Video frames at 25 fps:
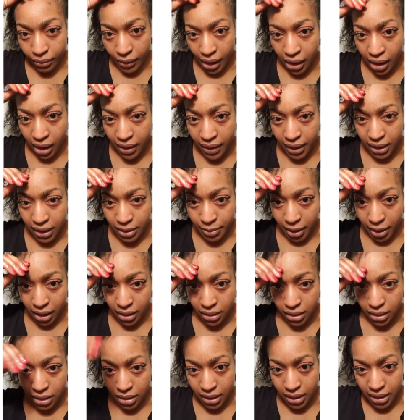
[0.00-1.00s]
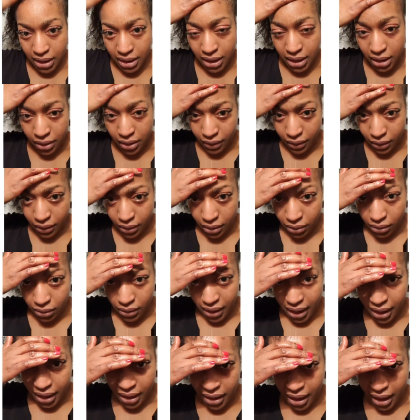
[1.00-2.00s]
like these bits. These are all
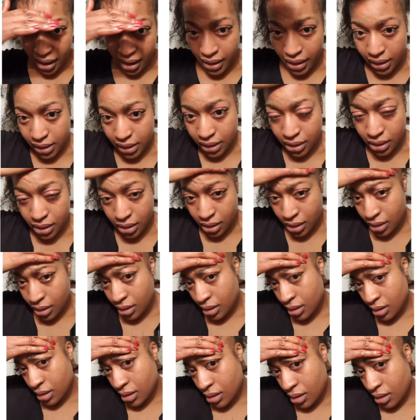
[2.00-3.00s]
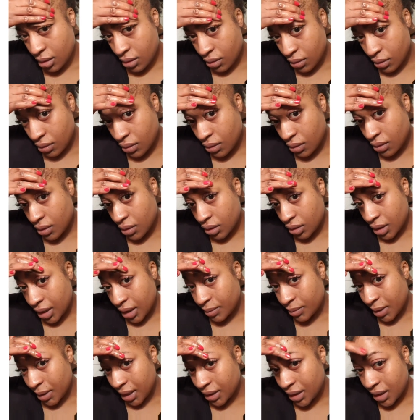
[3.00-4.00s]
that there. This is all the
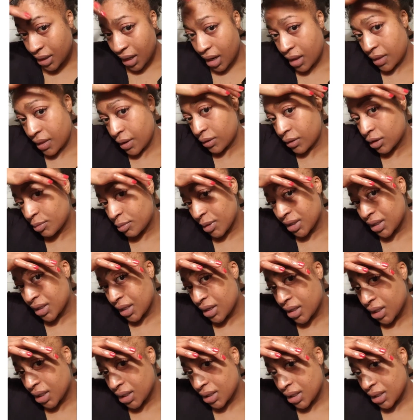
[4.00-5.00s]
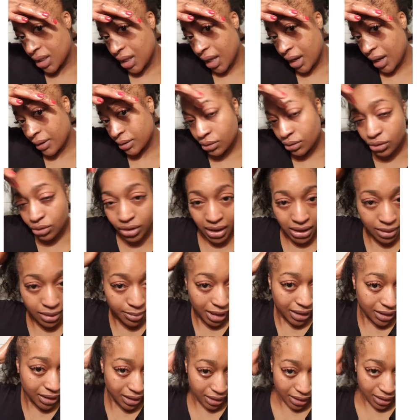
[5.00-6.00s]
transplanted hair. Those bits that you can see there is all
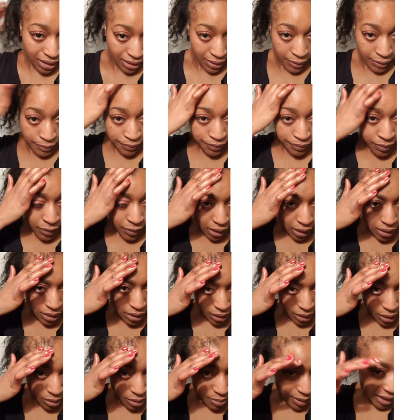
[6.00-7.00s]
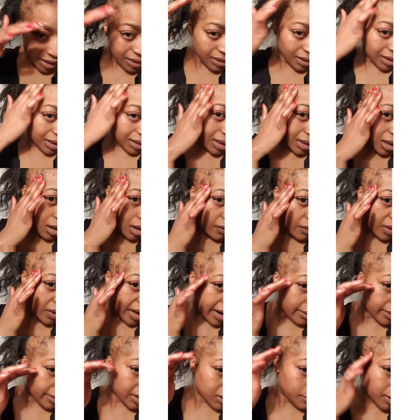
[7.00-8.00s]
transplanted. So basically the other
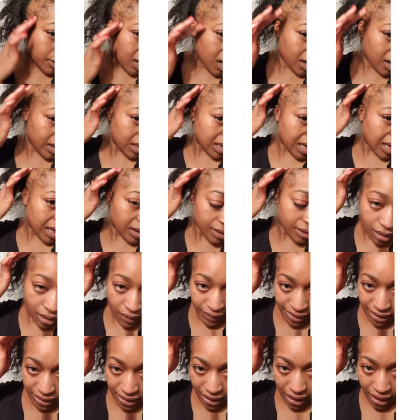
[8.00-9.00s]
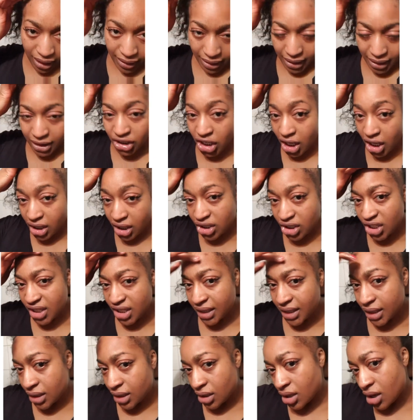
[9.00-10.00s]
areas behind that, obviously, like, they
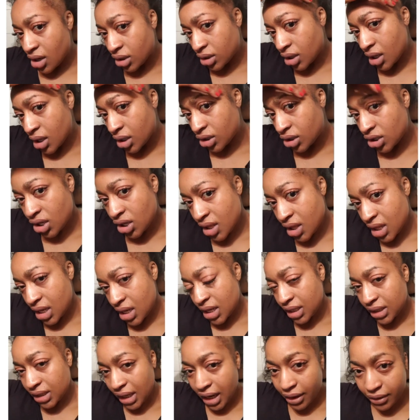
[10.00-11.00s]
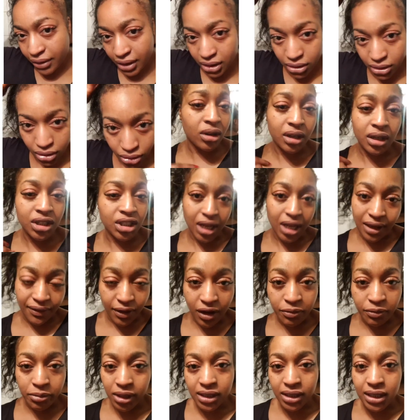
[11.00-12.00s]
did not touch these areas. I'm not going to shave it
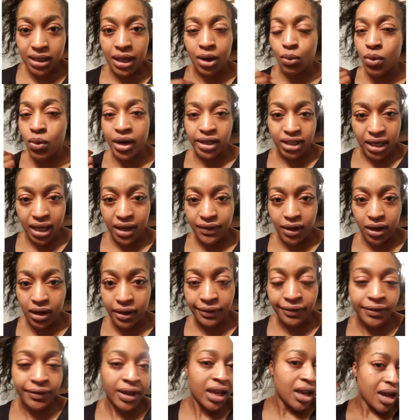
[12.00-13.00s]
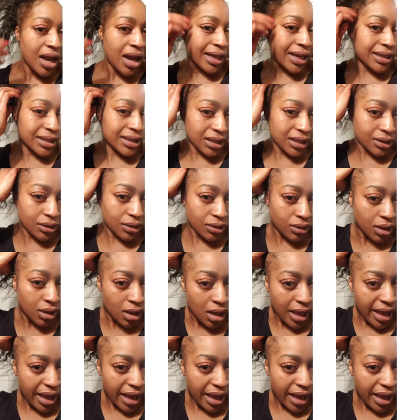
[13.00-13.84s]
off because I don't want to shave it off. I can still